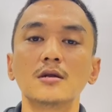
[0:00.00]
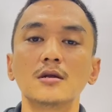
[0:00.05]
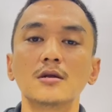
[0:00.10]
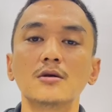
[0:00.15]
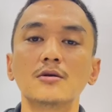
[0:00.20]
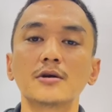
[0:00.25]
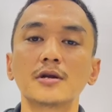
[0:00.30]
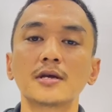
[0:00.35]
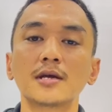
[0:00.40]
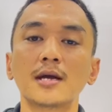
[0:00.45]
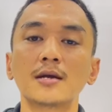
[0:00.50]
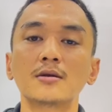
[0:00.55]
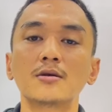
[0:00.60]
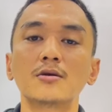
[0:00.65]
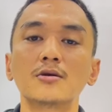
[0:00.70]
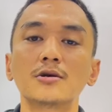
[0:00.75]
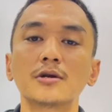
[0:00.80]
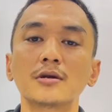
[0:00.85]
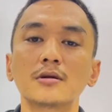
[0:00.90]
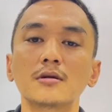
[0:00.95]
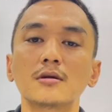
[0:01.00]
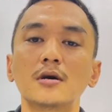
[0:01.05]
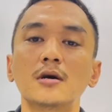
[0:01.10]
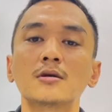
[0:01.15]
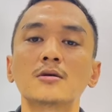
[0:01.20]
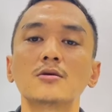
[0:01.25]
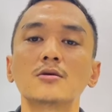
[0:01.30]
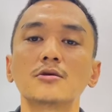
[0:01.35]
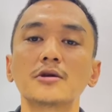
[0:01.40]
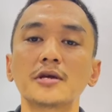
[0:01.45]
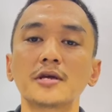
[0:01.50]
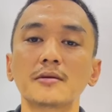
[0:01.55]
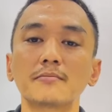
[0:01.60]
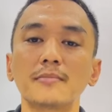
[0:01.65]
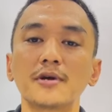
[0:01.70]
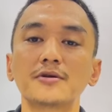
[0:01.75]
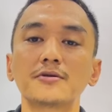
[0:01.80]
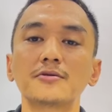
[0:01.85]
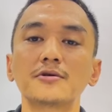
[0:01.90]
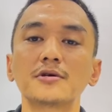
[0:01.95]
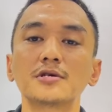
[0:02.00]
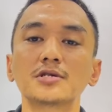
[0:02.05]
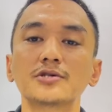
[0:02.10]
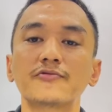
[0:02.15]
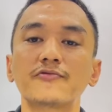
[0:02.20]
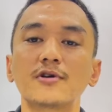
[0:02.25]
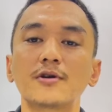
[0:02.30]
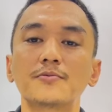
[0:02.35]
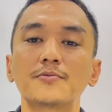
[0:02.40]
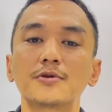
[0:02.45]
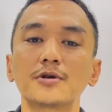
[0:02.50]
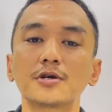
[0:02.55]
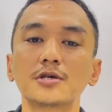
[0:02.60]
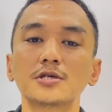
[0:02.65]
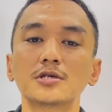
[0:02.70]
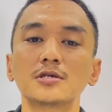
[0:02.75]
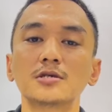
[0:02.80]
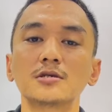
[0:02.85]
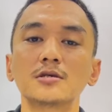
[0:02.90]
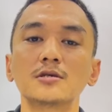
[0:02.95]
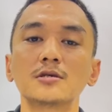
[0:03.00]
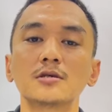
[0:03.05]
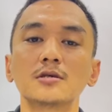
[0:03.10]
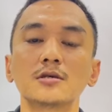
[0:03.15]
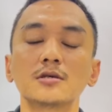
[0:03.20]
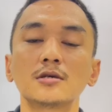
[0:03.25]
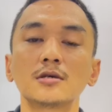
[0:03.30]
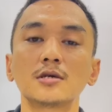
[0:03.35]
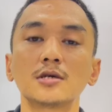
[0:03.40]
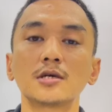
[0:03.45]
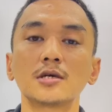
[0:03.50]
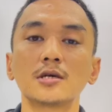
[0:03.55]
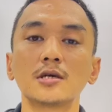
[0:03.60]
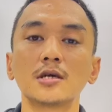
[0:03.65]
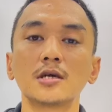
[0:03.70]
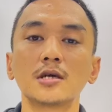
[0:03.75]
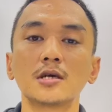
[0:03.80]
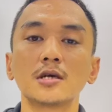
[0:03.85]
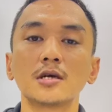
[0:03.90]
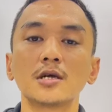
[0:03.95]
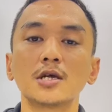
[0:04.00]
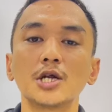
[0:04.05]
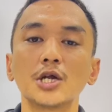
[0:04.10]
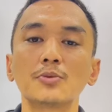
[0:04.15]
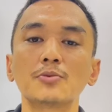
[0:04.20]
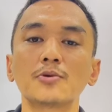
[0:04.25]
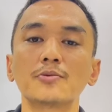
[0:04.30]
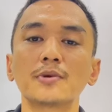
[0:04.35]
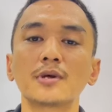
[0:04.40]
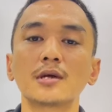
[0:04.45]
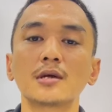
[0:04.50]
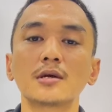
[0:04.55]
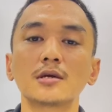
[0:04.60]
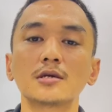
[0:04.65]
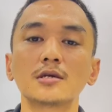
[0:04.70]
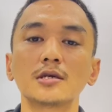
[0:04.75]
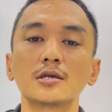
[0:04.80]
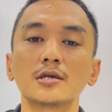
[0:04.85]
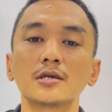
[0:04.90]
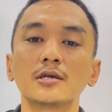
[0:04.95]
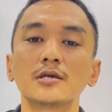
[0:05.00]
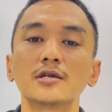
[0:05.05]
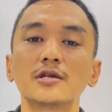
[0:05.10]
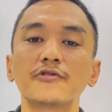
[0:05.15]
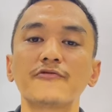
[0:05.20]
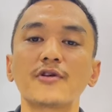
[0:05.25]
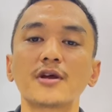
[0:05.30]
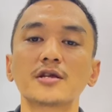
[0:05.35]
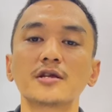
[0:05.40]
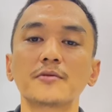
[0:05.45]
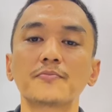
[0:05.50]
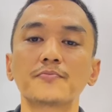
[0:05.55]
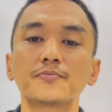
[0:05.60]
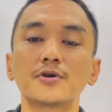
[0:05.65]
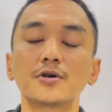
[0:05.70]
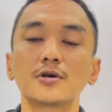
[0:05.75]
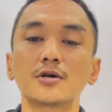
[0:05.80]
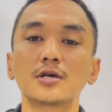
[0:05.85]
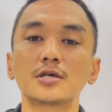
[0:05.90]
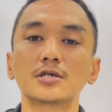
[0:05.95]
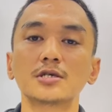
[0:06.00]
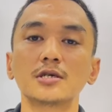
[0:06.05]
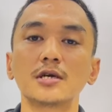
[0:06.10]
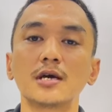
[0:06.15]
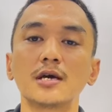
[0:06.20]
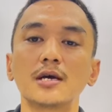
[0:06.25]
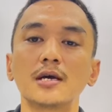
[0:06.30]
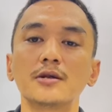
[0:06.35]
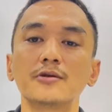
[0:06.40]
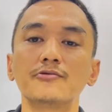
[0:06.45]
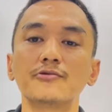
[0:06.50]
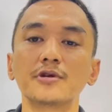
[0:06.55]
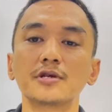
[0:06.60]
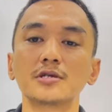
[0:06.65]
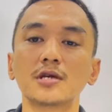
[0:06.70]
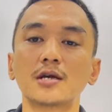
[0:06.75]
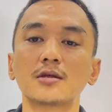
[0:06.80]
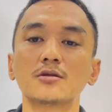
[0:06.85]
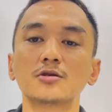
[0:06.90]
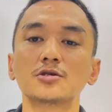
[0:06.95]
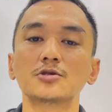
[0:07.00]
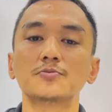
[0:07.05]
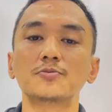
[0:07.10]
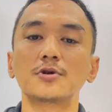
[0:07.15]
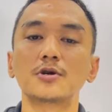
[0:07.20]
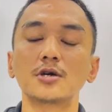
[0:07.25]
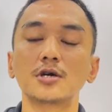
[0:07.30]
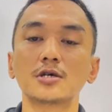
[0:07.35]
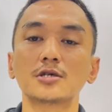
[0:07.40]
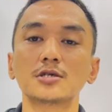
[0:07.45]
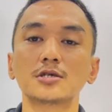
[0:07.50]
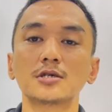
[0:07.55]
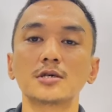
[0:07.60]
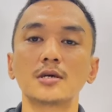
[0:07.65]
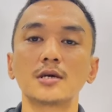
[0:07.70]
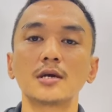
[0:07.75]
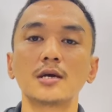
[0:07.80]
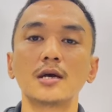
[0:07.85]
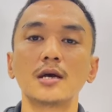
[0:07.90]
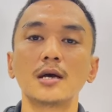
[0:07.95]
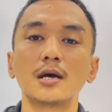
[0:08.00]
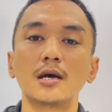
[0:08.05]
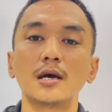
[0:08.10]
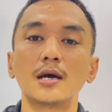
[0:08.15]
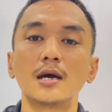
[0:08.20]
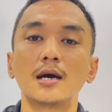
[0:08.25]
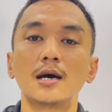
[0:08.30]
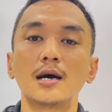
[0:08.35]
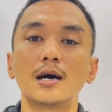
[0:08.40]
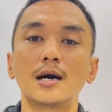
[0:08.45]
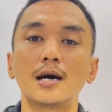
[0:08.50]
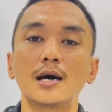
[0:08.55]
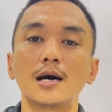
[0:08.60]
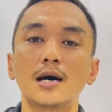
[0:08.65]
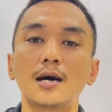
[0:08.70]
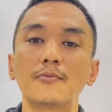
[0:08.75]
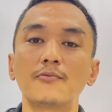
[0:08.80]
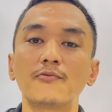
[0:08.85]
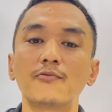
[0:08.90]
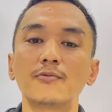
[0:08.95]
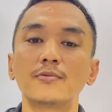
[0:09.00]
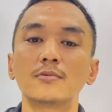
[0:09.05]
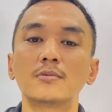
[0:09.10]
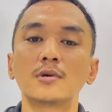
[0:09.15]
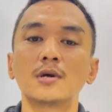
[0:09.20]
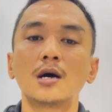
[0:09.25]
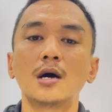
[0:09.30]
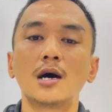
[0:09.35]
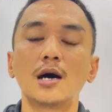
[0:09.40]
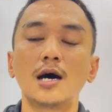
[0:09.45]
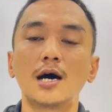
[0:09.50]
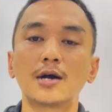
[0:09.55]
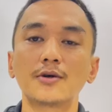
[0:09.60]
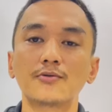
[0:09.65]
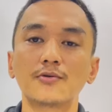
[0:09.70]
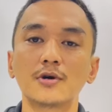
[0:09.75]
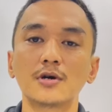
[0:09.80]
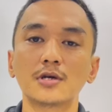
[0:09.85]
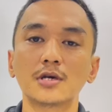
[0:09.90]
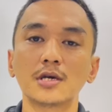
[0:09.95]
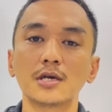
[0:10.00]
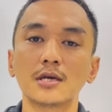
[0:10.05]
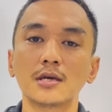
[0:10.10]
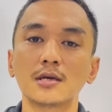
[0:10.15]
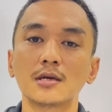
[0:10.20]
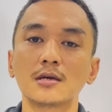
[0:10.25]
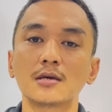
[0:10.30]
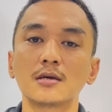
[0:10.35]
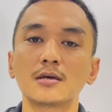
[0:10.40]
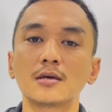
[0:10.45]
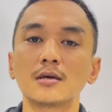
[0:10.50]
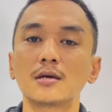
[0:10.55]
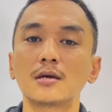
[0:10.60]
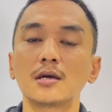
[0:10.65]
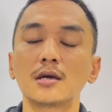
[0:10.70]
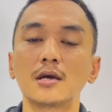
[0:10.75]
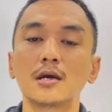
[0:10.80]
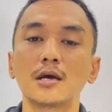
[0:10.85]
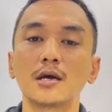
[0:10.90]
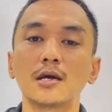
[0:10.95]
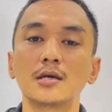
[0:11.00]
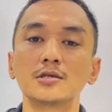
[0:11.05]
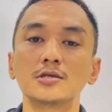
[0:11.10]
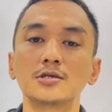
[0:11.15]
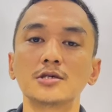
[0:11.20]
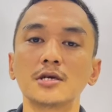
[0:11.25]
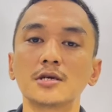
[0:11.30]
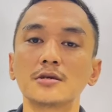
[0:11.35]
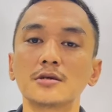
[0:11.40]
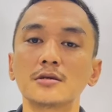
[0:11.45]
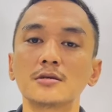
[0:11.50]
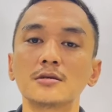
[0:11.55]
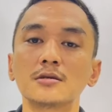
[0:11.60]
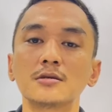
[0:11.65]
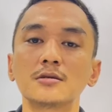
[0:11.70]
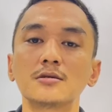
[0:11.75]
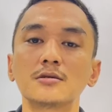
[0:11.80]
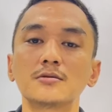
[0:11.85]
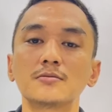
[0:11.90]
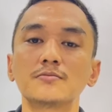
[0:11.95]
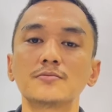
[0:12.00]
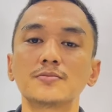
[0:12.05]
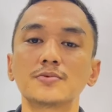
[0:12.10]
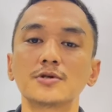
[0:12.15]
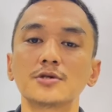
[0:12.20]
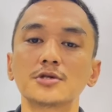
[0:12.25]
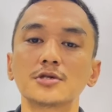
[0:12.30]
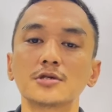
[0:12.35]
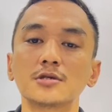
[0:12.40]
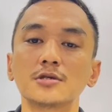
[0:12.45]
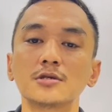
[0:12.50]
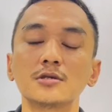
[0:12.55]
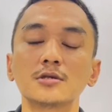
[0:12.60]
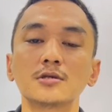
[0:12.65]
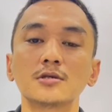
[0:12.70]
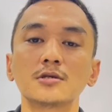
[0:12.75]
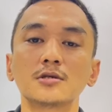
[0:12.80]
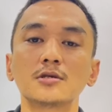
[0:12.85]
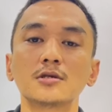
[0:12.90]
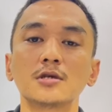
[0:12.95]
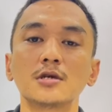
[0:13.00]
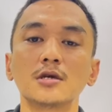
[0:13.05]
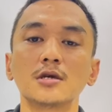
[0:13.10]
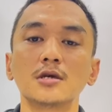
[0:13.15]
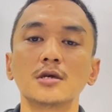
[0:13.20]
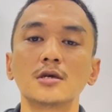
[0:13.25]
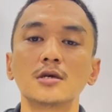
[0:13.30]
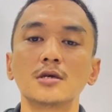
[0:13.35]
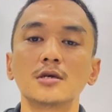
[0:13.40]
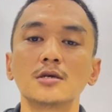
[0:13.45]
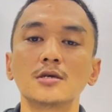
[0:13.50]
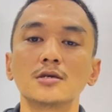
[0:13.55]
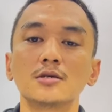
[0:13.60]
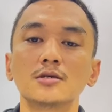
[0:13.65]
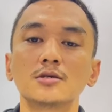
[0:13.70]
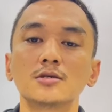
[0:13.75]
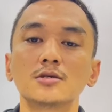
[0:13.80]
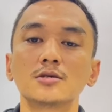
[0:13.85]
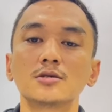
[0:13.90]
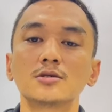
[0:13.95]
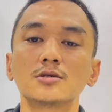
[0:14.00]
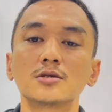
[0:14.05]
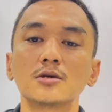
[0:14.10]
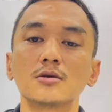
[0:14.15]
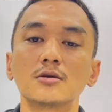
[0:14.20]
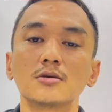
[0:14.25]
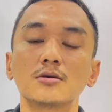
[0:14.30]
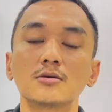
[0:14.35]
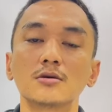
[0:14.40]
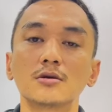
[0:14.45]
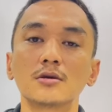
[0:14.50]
loading and unloading materials for production, removing defective products and reject those products. I'm hardworking and genuine person. So